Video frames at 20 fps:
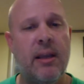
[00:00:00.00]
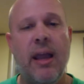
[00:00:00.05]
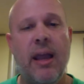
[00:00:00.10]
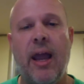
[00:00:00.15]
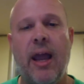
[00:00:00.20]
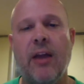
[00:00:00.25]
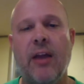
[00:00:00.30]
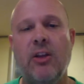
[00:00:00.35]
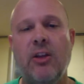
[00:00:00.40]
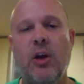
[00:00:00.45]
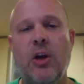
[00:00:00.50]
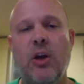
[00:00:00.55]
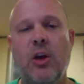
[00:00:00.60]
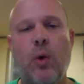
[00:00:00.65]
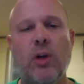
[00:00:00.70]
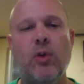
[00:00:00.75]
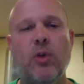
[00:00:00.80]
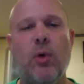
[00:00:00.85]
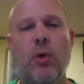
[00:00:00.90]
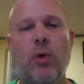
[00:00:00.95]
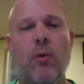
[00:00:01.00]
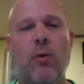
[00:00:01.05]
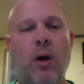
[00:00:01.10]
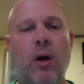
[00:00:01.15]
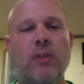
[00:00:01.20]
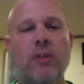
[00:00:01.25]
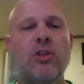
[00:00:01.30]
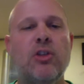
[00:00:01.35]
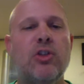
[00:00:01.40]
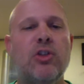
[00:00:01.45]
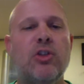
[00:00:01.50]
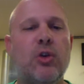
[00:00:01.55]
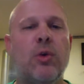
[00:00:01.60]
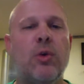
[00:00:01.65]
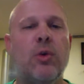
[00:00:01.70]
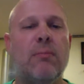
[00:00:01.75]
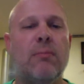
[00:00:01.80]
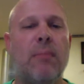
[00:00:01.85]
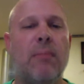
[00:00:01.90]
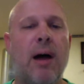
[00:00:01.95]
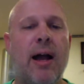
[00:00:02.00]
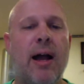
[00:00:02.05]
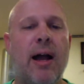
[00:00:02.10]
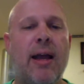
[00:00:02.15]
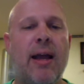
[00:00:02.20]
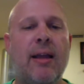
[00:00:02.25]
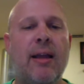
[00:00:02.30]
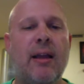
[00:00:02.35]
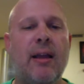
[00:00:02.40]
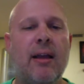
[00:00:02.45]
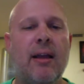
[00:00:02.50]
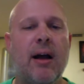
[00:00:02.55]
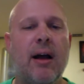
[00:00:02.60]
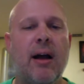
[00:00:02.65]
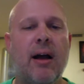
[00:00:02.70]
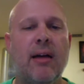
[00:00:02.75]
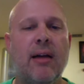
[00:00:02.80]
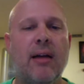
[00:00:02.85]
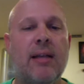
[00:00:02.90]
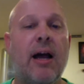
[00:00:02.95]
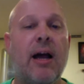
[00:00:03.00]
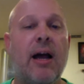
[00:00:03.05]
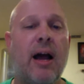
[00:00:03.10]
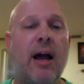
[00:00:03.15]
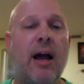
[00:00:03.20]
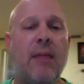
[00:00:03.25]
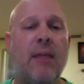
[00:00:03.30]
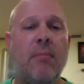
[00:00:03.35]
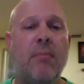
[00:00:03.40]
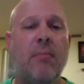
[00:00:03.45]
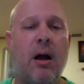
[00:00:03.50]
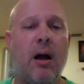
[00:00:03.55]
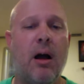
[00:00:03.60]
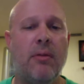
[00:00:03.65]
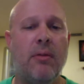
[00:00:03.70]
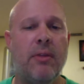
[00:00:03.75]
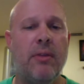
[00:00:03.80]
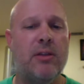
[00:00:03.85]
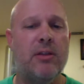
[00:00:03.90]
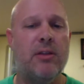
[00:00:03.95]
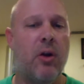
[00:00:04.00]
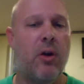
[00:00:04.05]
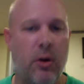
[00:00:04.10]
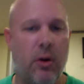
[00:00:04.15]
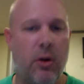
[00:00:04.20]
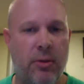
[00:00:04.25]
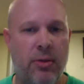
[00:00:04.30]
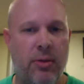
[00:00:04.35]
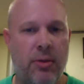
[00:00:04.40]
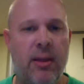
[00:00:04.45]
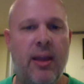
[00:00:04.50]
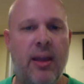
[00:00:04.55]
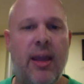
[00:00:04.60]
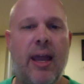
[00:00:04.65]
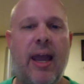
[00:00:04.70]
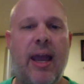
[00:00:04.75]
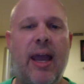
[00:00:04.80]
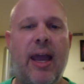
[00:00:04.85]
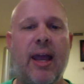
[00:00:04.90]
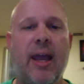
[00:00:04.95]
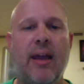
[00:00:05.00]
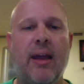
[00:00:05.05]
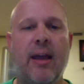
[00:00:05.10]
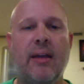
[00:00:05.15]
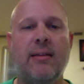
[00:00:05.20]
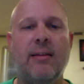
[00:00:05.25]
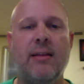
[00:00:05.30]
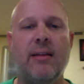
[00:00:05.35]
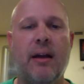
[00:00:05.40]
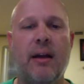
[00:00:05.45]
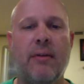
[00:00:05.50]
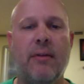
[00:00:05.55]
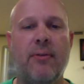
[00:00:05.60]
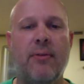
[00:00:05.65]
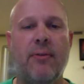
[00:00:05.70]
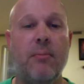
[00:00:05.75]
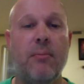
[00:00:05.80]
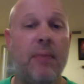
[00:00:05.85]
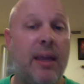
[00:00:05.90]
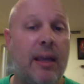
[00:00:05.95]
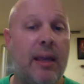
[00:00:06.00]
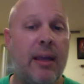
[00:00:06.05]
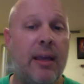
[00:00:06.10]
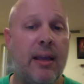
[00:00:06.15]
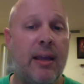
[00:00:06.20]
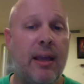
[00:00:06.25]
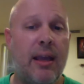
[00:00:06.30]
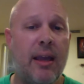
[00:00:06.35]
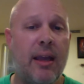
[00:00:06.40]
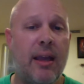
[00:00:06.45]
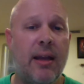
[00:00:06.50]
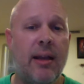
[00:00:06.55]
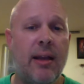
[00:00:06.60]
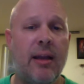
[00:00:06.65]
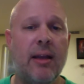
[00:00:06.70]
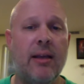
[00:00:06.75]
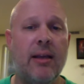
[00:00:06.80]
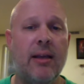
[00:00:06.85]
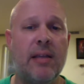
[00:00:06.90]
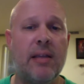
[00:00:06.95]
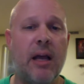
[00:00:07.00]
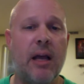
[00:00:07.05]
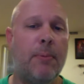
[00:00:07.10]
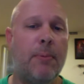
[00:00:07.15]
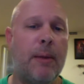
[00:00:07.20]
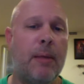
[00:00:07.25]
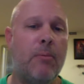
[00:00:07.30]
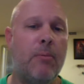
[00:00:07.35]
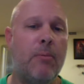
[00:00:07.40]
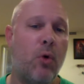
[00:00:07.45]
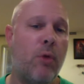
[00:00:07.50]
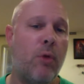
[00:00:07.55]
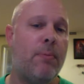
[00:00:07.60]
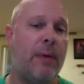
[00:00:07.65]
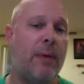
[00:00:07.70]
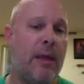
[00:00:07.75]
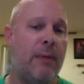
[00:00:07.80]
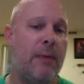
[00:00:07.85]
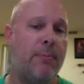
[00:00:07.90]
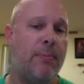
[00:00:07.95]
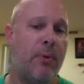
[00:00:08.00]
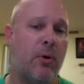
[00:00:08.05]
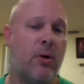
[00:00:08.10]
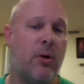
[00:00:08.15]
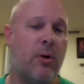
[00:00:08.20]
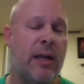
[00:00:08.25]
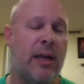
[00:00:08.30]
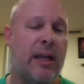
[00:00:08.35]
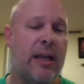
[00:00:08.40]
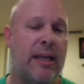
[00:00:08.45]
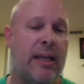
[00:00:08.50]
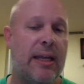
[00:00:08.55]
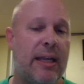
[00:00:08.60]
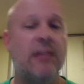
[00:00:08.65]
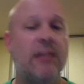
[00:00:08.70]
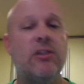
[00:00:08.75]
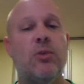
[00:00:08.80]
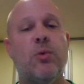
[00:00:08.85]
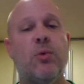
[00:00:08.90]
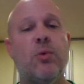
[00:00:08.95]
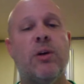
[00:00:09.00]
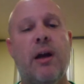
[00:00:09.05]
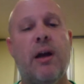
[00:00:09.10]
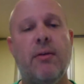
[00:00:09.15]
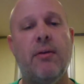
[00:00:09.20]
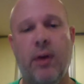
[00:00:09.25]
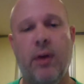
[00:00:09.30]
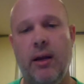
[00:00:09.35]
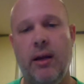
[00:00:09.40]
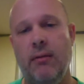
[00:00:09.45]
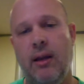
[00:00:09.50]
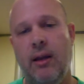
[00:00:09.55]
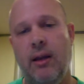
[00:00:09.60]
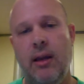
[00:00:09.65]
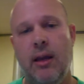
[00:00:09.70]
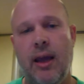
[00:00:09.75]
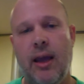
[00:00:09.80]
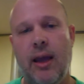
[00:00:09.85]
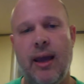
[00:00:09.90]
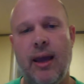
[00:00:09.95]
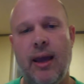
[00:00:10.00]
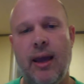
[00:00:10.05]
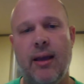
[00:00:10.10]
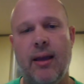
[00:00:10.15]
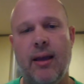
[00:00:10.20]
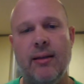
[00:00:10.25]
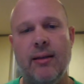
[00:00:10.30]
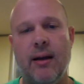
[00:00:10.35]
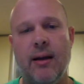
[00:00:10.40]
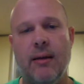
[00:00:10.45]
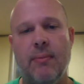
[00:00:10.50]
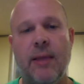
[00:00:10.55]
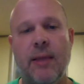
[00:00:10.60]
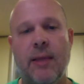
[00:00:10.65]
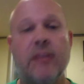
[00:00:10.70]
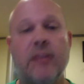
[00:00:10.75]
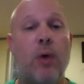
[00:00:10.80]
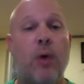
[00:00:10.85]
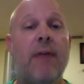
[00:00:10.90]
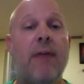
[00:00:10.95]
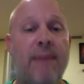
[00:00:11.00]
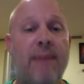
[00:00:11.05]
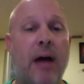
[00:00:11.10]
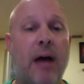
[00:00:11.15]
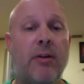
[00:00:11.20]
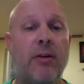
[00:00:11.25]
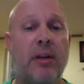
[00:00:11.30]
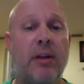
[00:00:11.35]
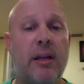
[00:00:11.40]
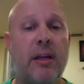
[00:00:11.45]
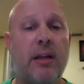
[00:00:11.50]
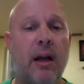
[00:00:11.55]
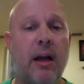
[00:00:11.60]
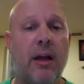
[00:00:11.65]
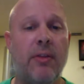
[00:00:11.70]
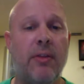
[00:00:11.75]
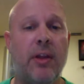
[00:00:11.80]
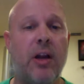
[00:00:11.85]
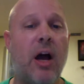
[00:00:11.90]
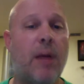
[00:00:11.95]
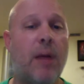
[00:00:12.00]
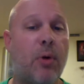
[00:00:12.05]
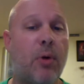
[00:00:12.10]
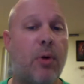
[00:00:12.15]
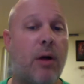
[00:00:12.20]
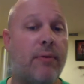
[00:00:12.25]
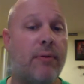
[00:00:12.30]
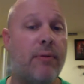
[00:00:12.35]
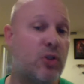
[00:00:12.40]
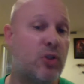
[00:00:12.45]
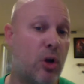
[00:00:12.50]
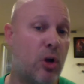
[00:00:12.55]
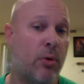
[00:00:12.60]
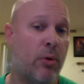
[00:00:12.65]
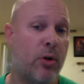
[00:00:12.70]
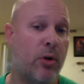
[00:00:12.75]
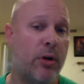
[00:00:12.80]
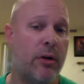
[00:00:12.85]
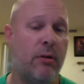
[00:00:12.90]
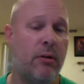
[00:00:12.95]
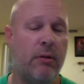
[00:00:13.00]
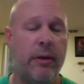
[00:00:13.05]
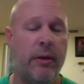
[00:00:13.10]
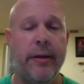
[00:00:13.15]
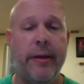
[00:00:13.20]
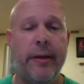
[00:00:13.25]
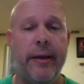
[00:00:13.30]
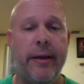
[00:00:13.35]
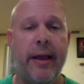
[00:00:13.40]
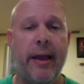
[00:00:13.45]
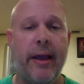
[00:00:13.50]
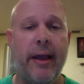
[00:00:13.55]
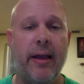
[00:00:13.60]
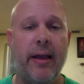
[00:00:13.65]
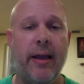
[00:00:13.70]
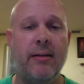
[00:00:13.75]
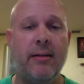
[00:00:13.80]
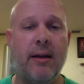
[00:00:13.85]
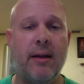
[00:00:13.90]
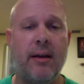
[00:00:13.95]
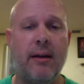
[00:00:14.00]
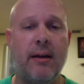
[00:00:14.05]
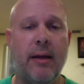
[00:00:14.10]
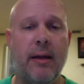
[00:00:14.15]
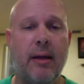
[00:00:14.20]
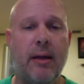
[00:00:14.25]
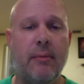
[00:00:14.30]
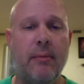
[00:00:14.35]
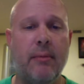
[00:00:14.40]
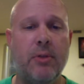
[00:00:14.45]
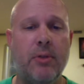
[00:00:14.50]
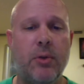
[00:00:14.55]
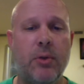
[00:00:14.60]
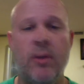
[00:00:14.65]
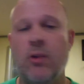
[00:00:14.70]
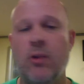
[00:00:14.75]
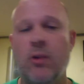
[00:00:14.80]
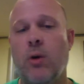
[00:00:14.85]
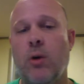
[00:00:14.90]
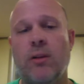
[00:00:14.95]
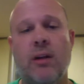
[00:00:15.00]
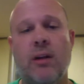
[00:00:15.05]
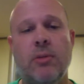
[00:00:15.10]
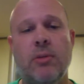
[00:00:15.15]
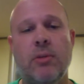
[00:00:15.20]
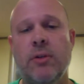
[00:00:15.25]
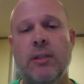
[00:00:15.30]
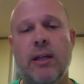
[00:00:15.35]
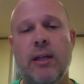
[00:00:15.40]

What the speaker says: And, what do I want to do with my time on this earth? And for me, it is helping more people get into recovery. And that's why I founded the nonprofit Soberhood, and doing the work that I'm doing today.